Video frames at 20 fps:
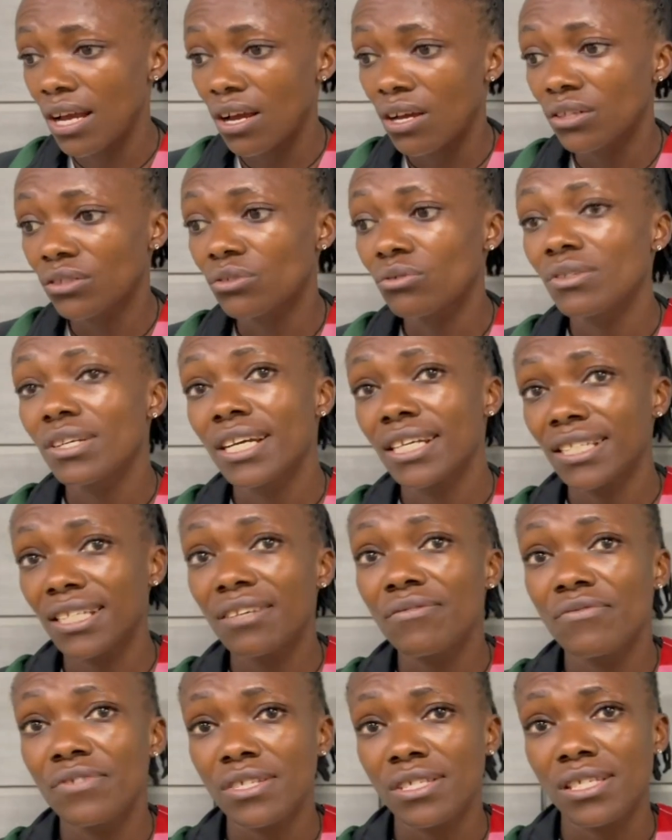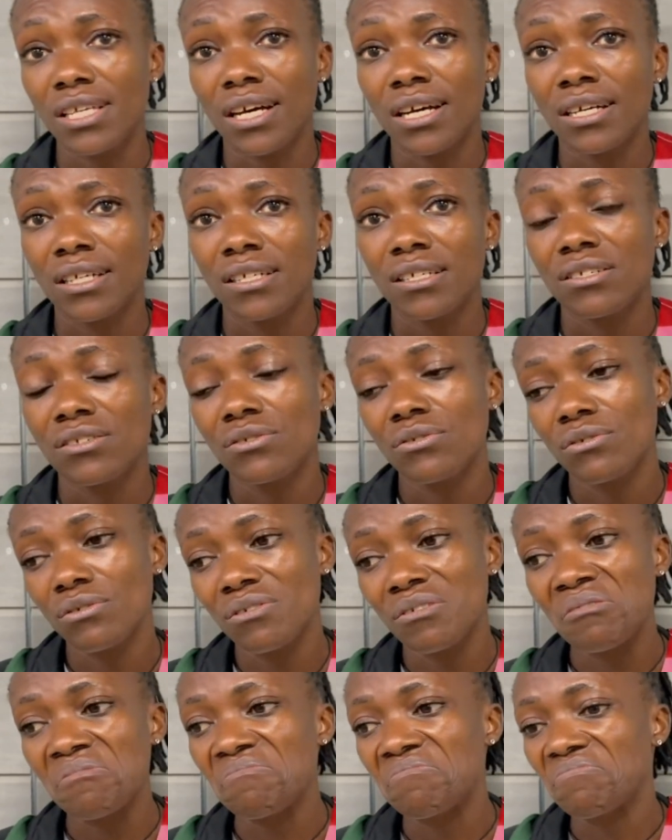to get a visa.
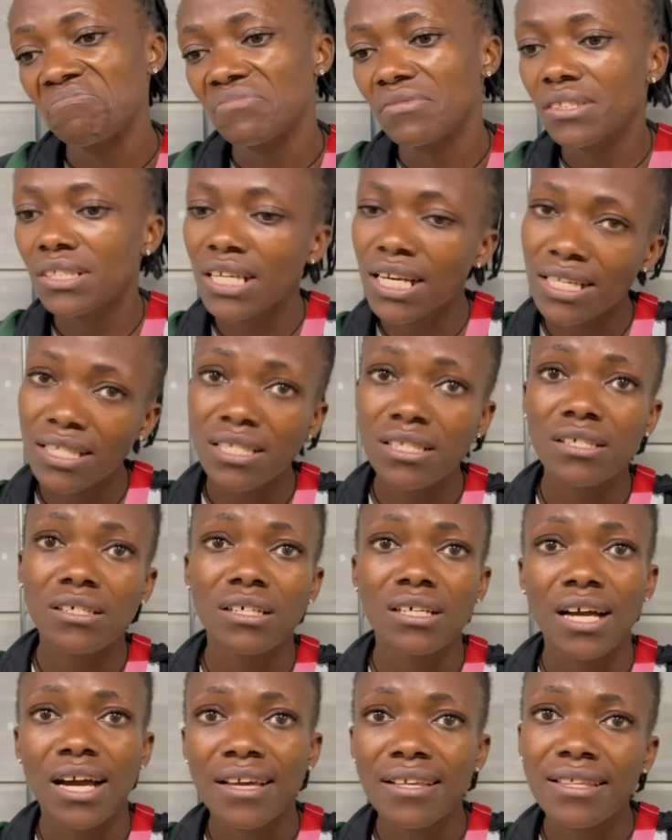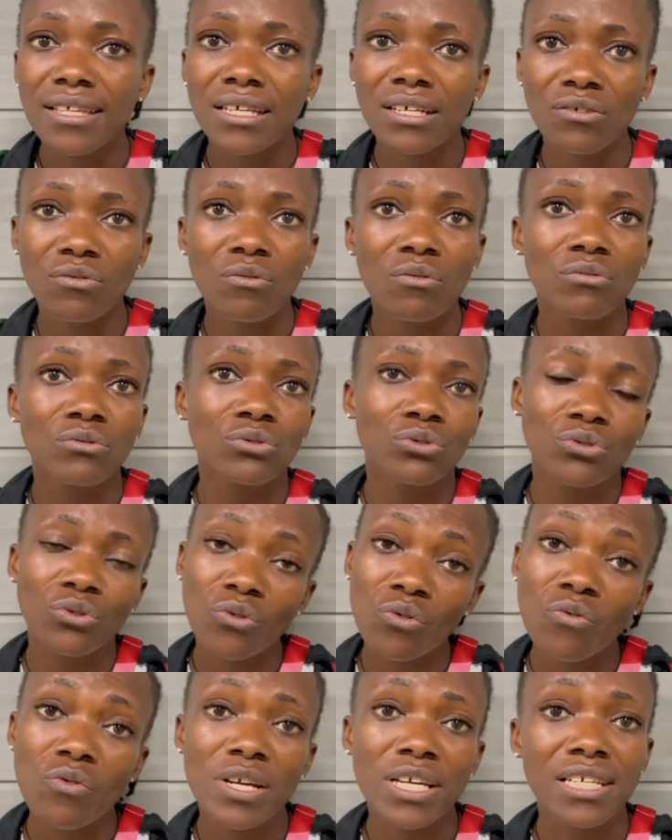So yes, I think 2
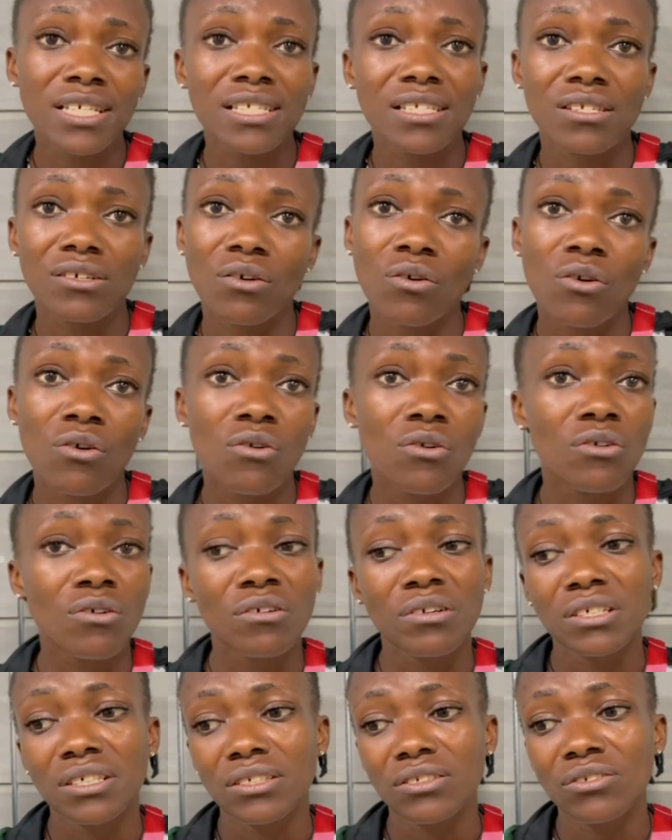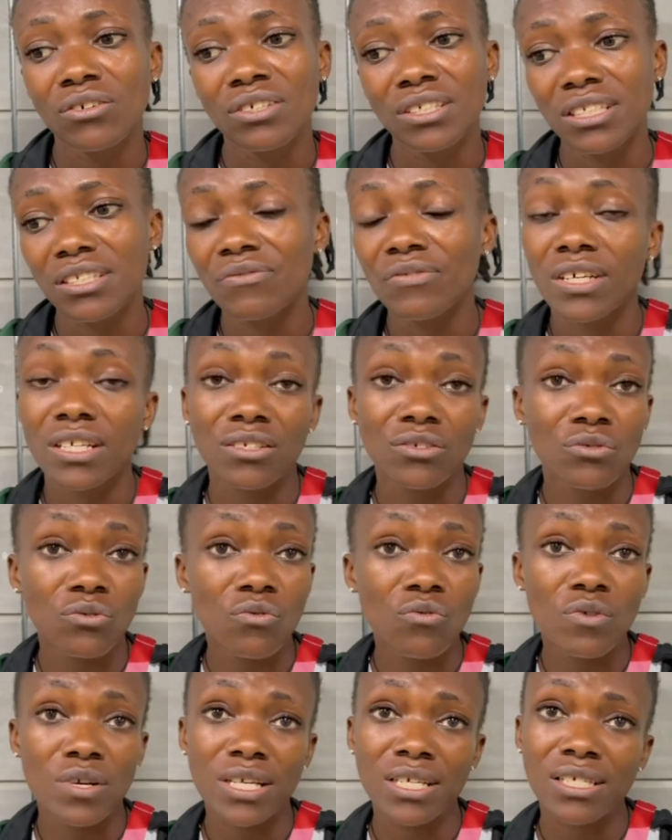weeks or not even 2
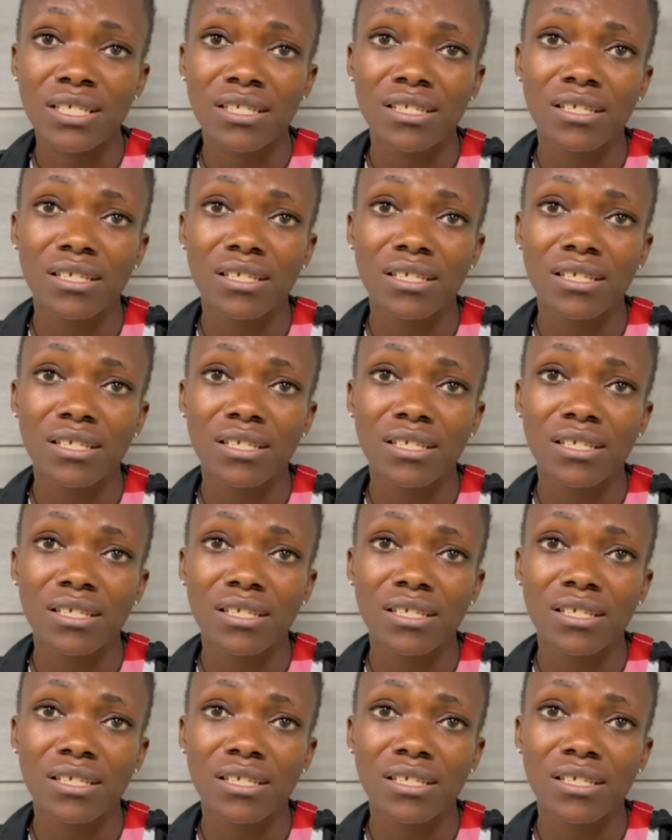weeks